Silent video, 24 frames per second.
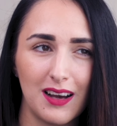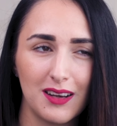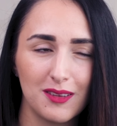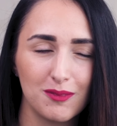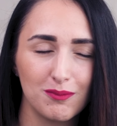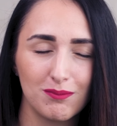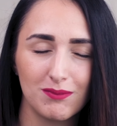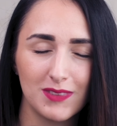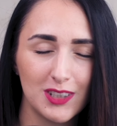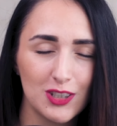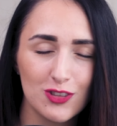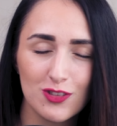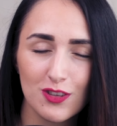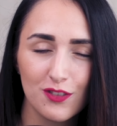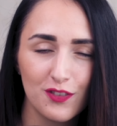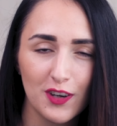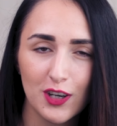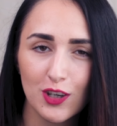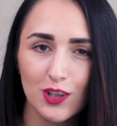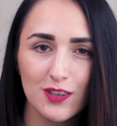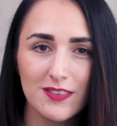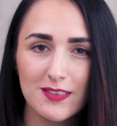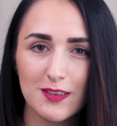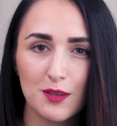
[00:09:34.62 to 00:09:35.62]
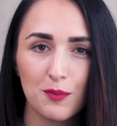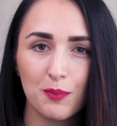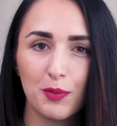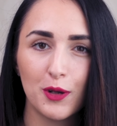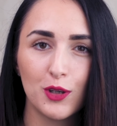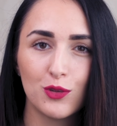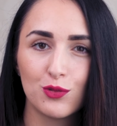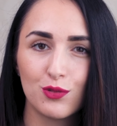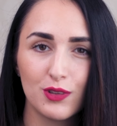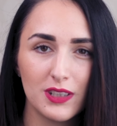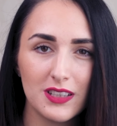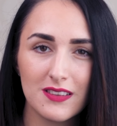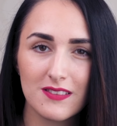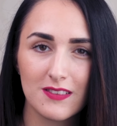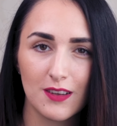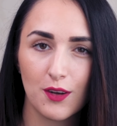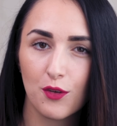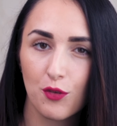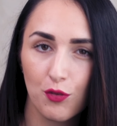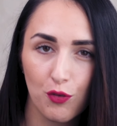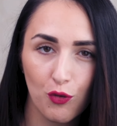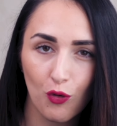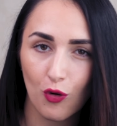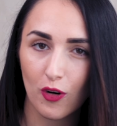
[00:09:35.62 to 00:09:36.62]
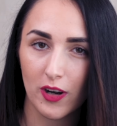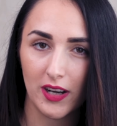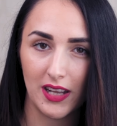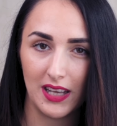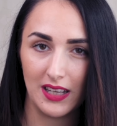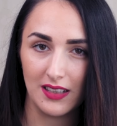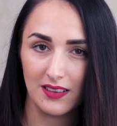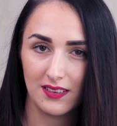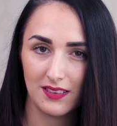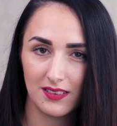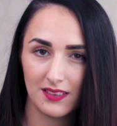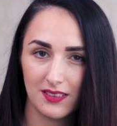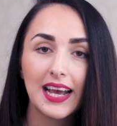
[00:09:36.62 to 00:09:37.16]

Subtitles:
There's a very simple reason for it.